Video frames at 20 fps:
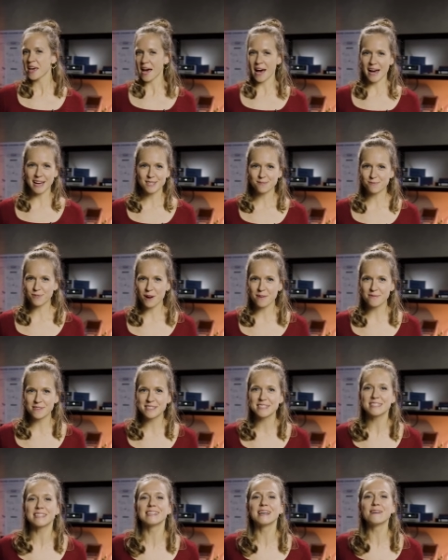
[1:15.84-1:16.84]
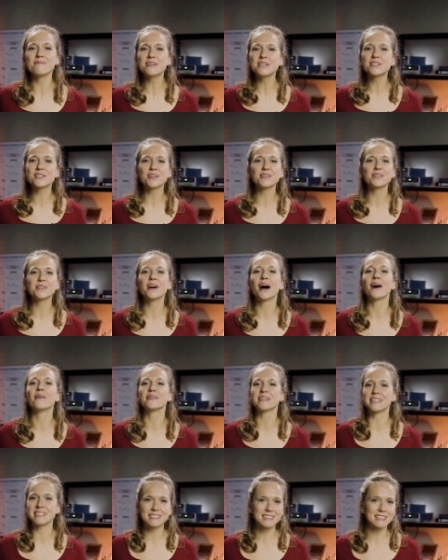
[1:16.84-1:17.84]
As promised, let me show you how
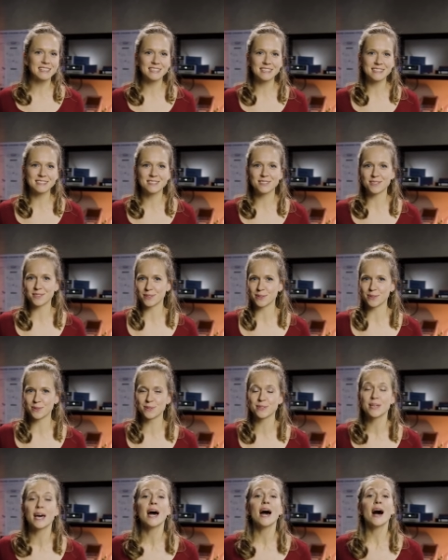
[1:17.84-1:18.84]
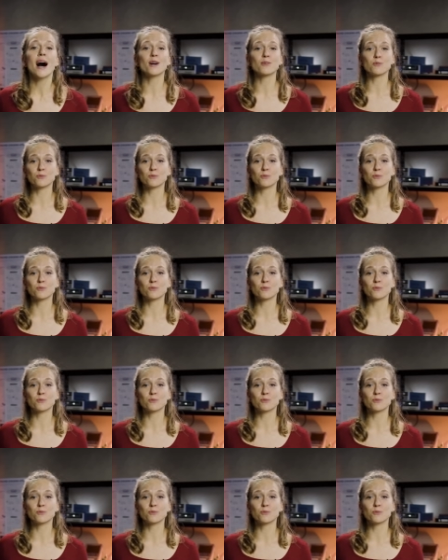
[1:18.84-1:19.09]
easy it is to use a